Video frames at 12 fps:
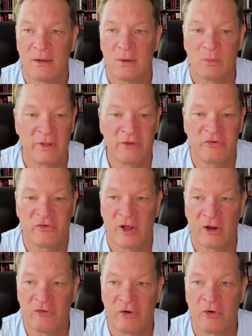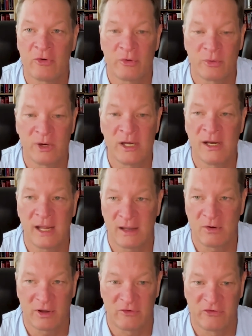Well, that's just not true. Read
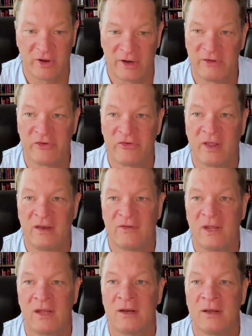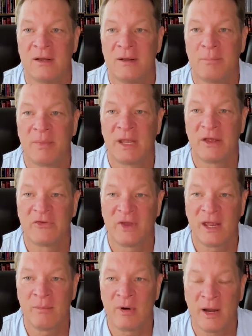Genesis 18, because
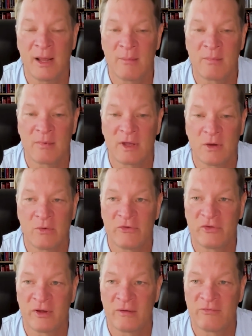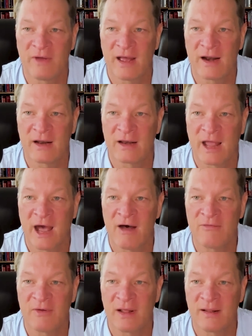Abraham kills the fatted
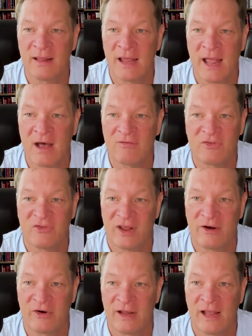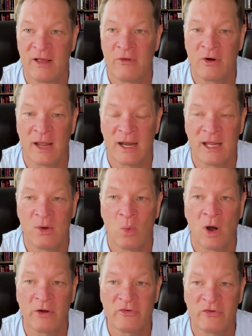calf and they have dinner together and he
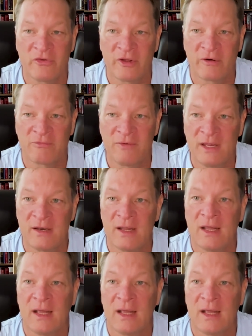washes their feet.